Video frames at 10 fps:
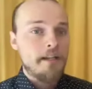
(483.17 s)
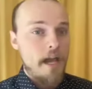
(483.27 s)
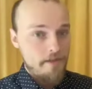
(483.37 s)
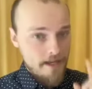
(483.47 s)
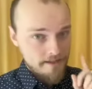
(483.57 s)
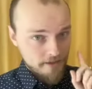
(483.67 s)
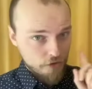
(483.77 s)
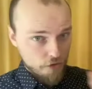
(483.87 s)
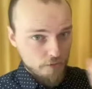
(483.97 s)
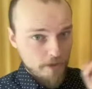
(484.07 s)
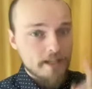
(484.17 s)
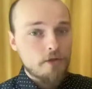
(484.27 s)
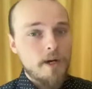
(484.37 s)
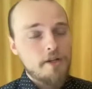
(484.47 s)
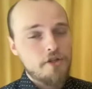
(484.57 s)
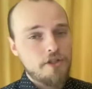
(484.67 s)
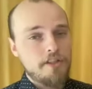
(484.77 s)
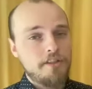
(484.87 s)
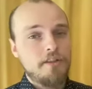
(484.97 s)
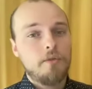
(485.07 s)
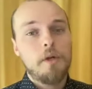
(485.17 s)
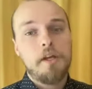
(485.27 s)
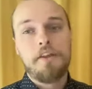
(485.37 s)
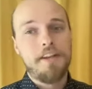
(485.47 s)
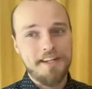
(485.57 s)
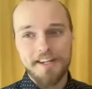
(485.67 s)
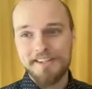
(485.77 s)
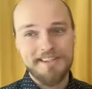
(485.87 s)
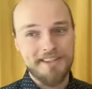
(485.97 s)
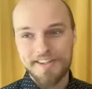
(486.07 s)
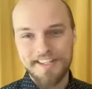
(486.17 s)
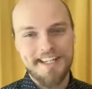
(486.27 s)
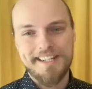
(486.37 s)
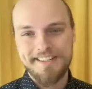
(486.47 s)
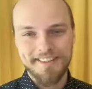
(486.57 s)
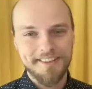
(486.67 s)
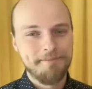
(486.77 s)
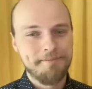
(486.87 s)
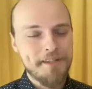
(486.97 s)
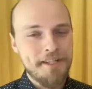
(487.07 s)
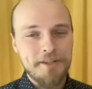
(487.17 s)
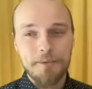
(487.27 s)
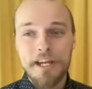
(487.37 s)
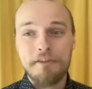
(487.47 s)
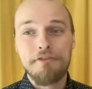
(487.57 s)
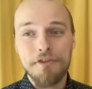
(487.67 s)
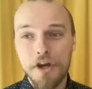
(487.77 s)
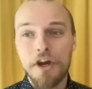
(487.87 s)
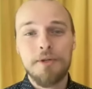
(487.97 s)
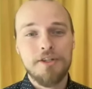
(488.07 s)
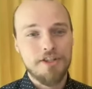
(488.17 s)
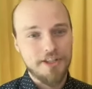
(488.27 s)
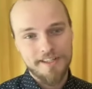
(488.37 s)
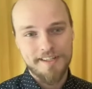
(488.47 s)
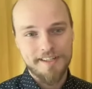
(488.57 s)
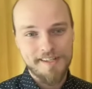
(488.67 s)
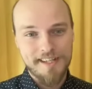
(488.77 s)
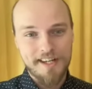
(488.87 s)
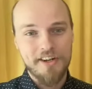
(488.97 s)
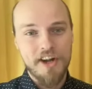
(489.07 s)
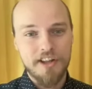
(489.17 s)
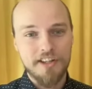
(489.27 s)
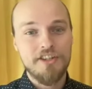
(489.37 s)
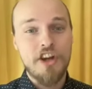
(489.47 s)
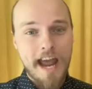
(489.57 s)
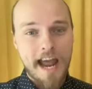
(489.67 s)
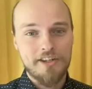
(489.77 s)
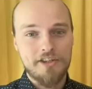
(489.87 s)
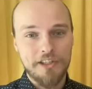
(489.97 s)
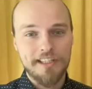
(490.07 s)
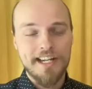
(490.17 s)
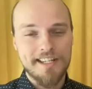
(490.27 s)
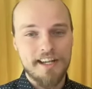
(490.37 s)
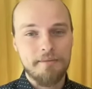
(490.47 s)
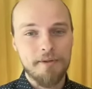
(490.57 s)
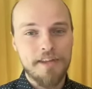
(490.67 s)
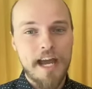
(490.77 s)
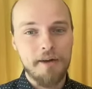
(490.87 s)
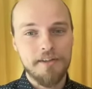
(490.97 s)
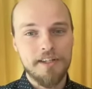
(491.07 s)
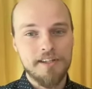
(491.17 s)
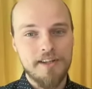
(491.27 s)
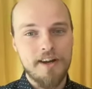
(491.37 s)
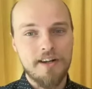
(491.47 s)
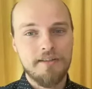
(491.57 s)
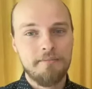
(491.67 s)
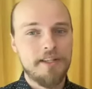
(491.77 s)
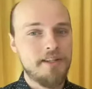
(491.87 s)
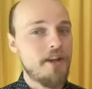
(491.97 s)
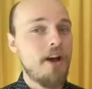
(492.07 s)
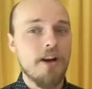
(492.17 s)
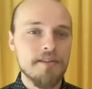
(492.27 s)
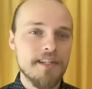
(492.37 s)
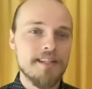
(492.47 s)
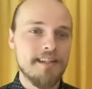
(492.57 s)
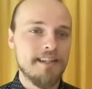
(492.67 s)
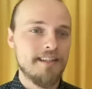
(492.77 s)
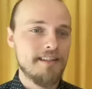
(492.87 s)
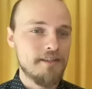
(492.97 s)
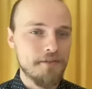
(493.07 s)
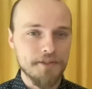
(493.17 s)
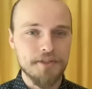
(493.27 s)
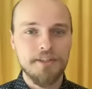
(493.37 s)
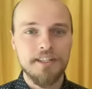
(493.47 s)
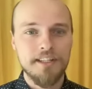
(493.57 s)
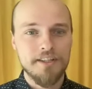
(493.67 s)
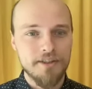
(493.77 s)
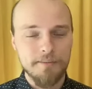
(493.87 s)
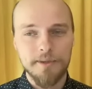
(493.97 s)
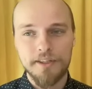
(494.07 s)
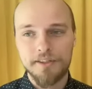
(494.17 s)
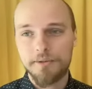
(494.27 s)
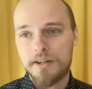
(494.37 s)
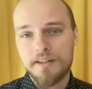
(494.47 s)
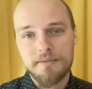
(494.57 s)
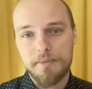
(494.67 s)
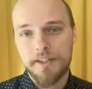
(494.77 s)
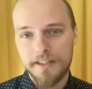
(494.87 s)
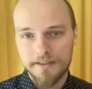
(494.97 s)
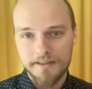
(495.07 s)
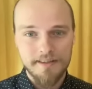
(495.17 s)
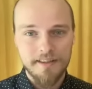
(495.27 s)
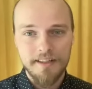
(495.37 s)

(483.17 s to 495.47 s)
Now, that is a great question with an uncertain answer. We have no assurances that our knowledge actually lines up with how things are because all sense data is filtered and interpreted through our experience.